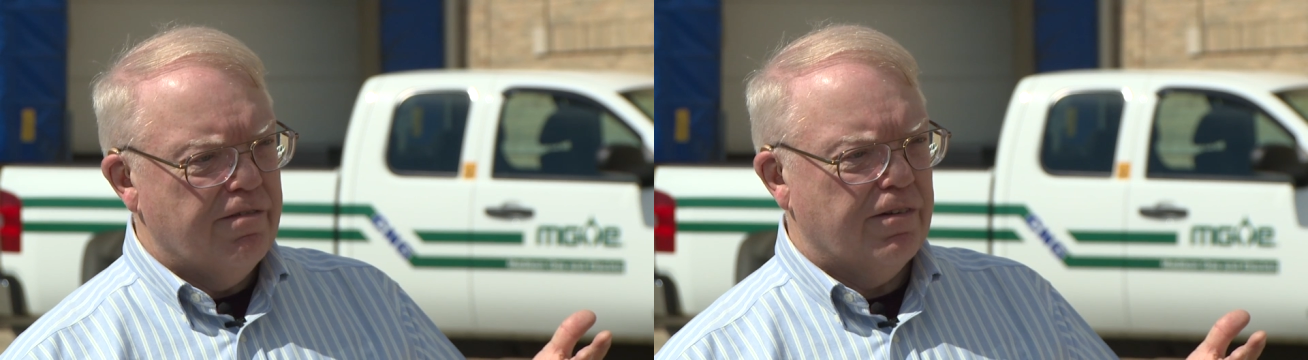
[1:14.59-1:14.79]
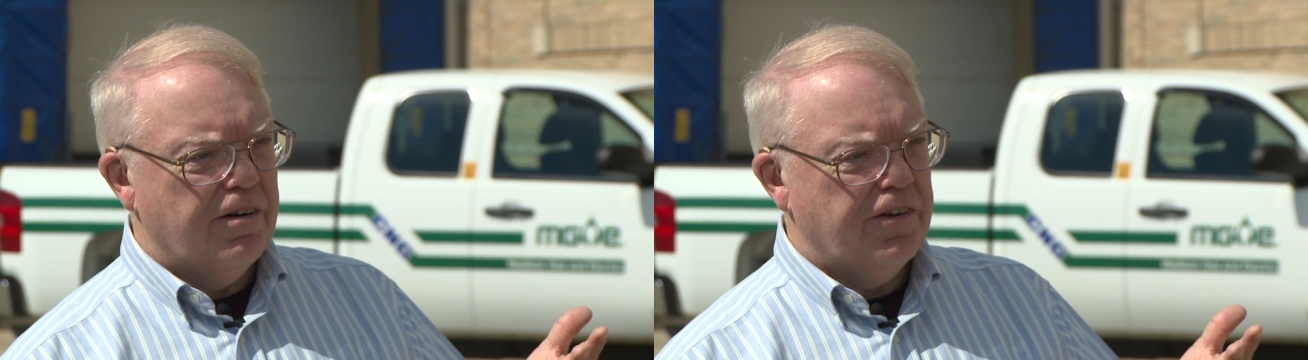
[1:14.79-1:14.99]

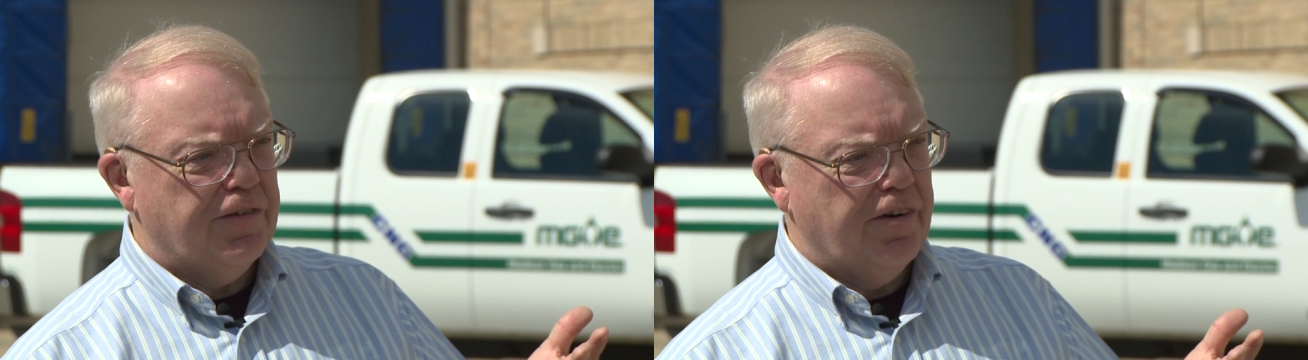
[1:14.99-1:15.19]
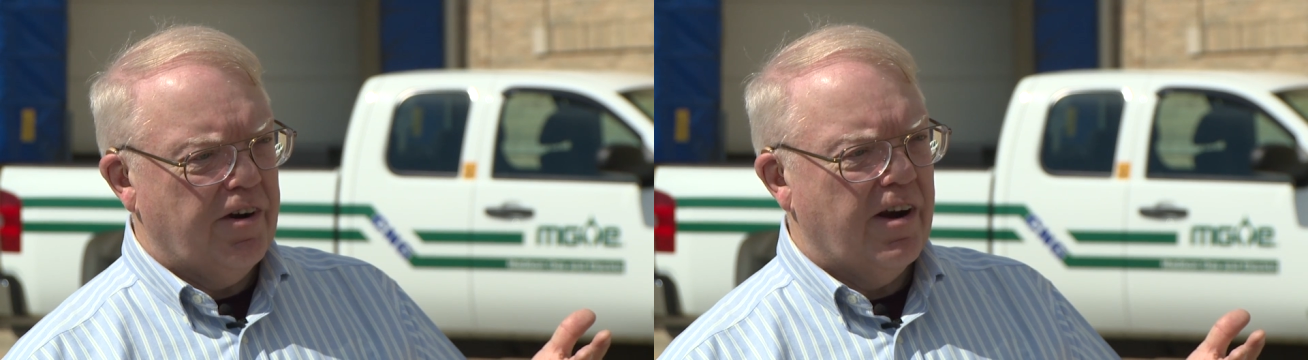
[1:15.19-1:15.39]
furnace
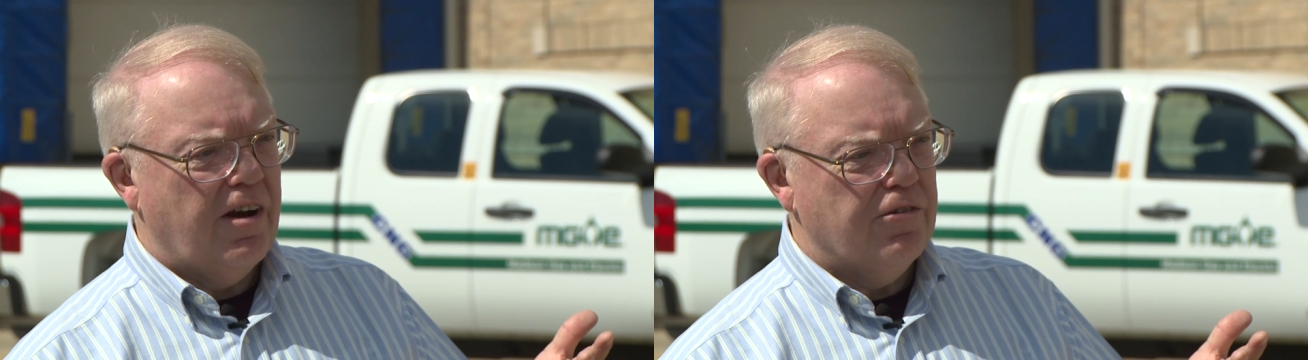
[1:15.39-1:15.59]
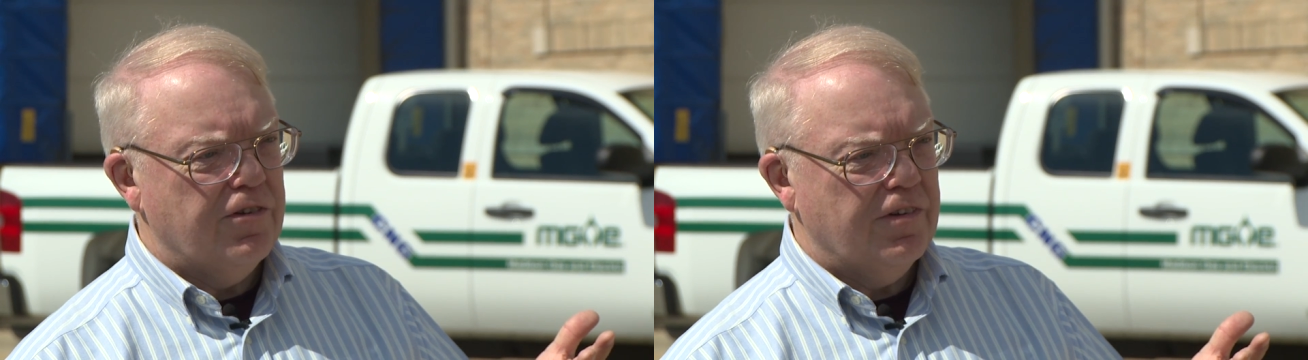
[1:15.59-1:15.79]
for your
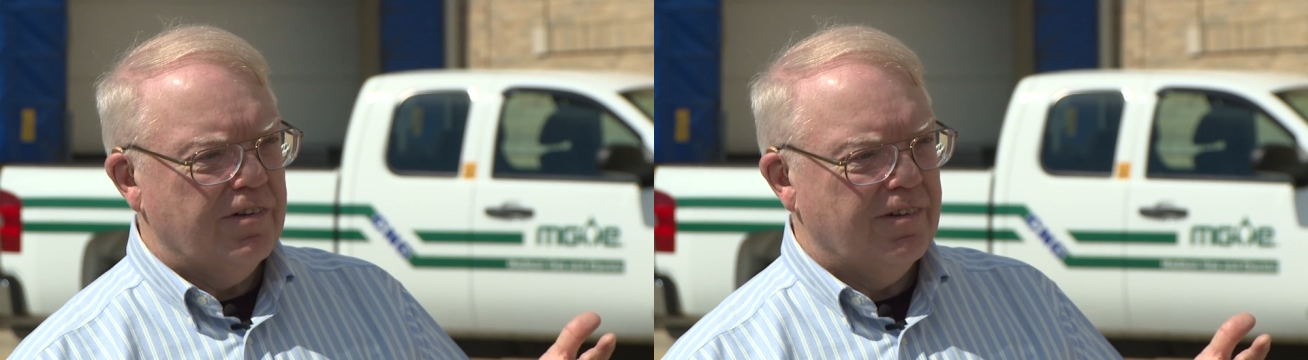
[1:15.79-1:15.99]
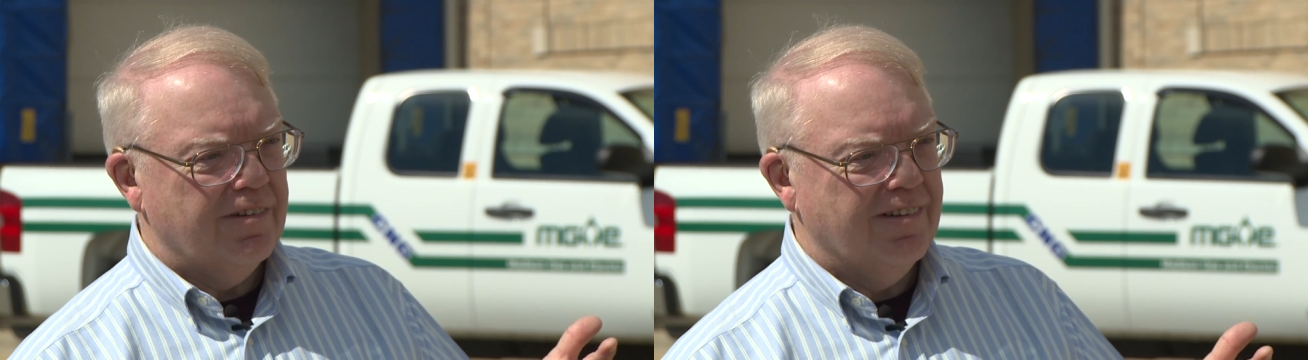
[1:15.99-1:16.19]
house.
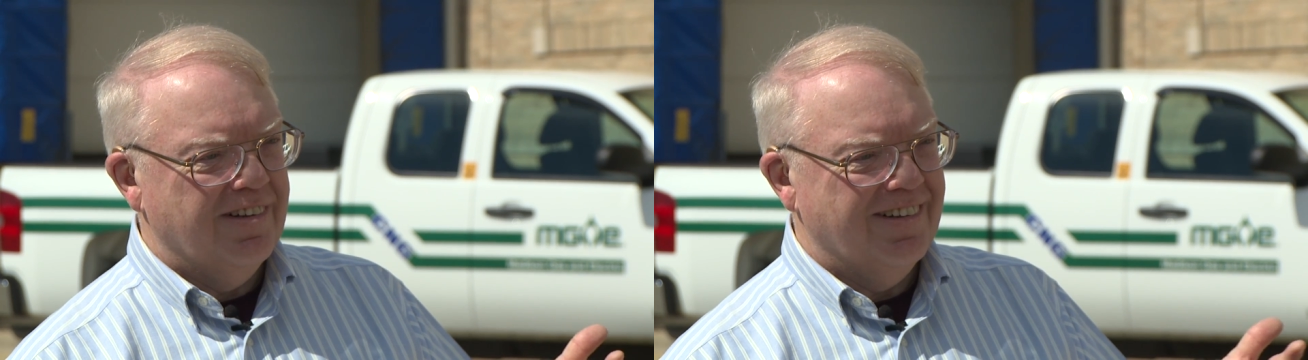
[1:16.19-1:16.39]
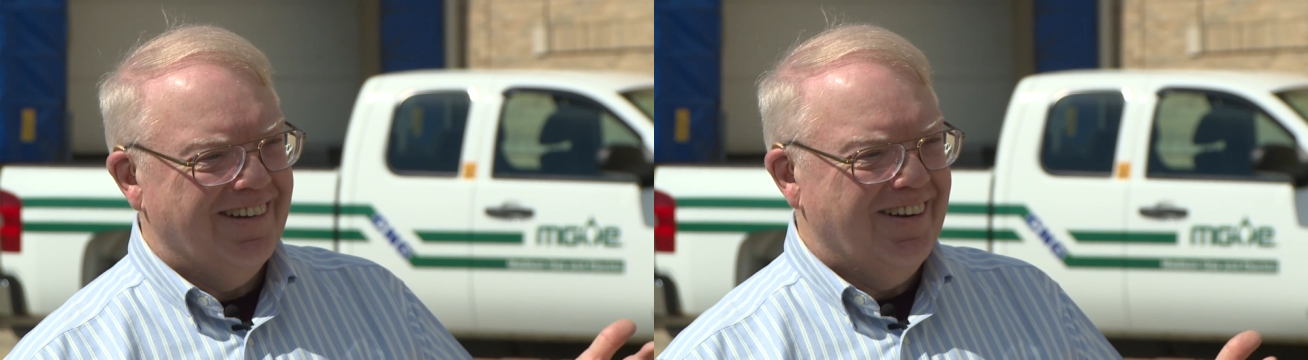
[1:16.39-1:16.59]

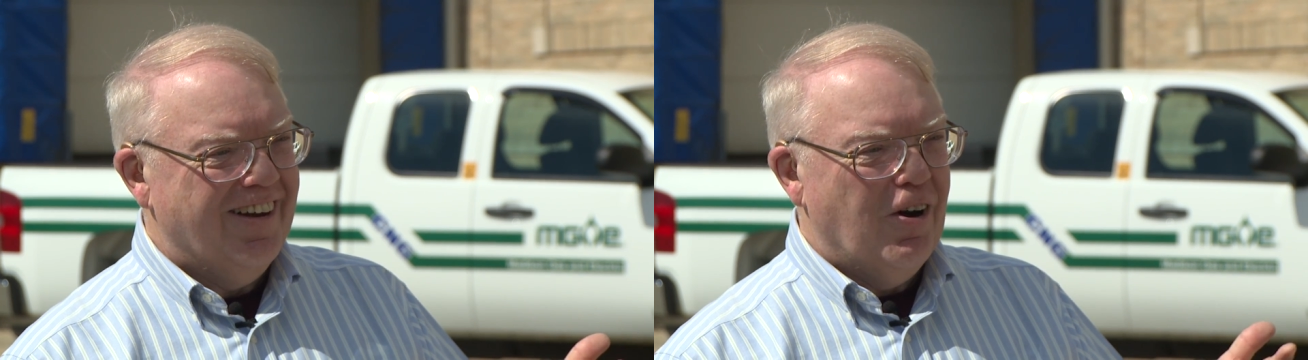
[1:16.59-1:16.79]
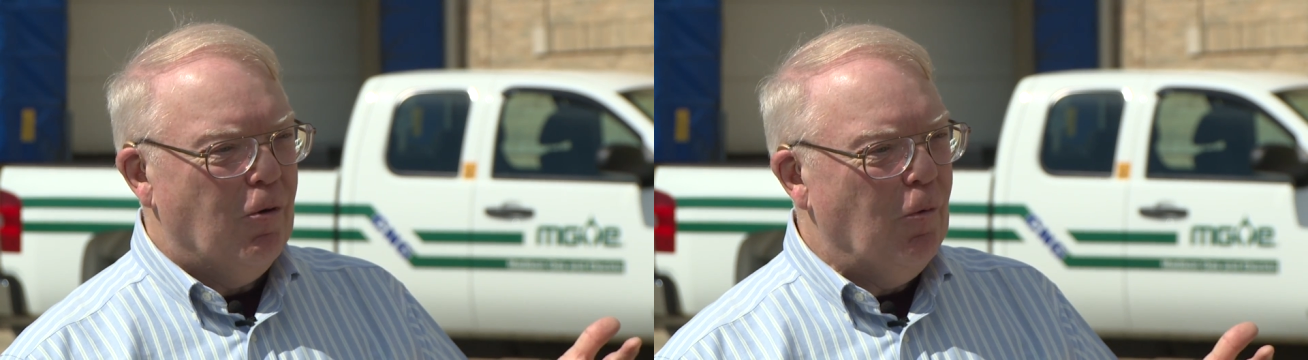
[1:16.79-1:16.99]

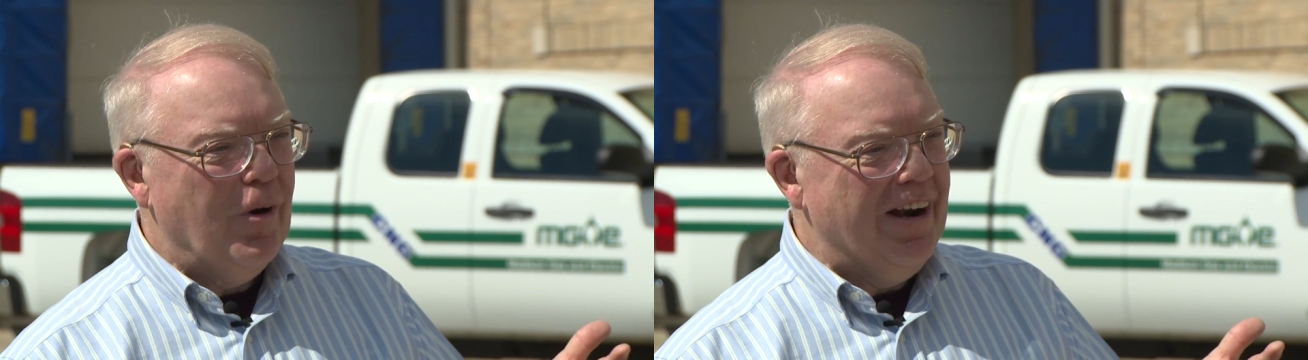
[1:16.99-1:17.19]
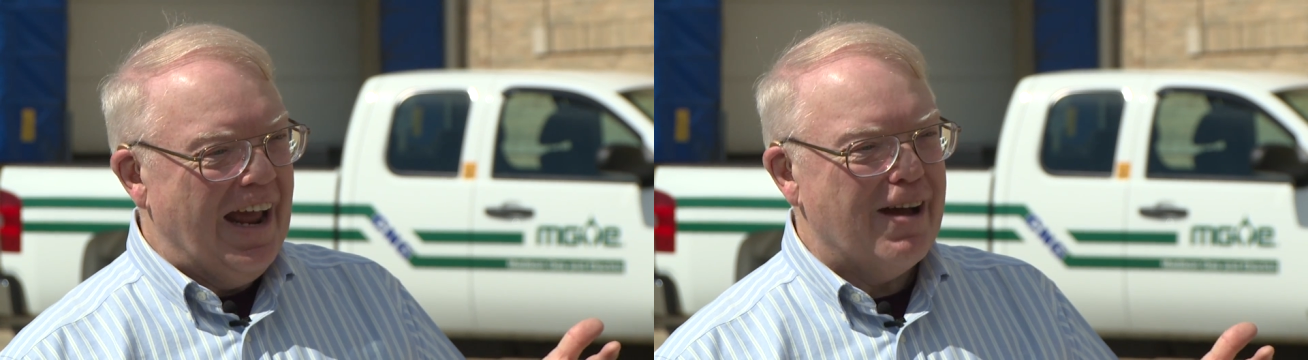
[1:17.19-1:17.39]

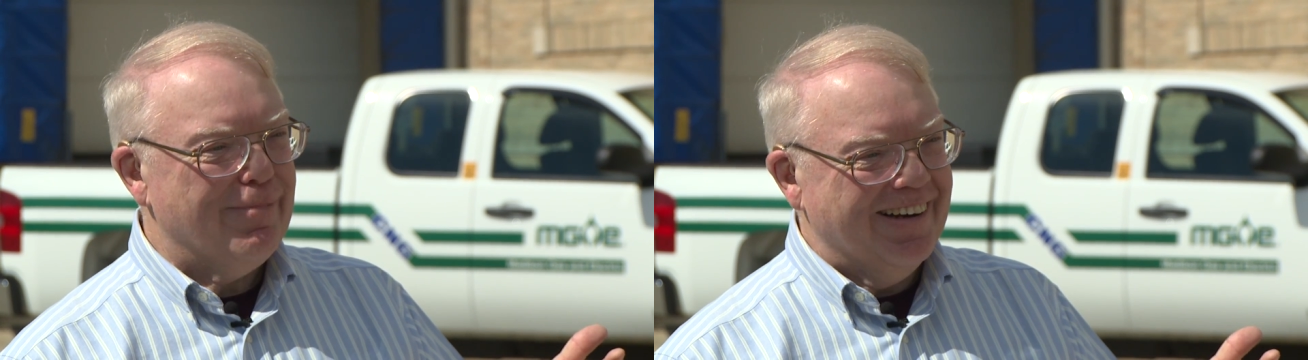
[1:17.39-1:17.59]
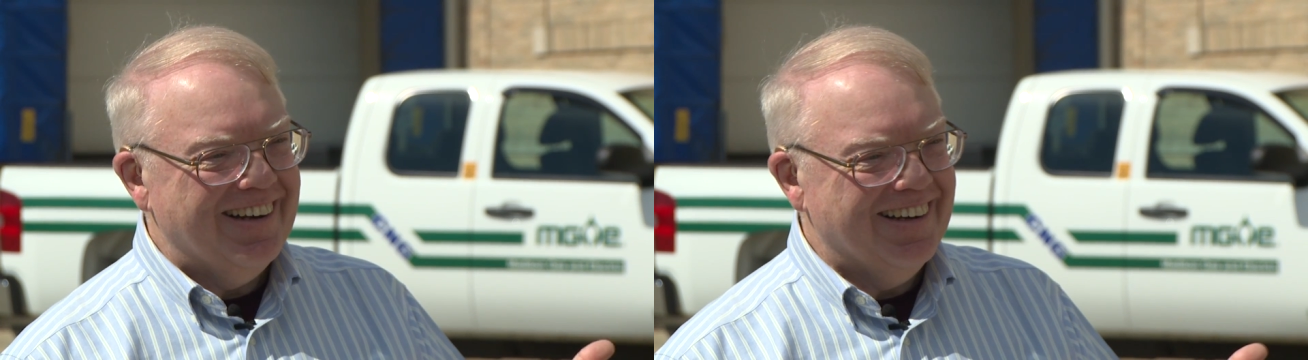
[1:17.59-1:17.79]
Wouldn't happen.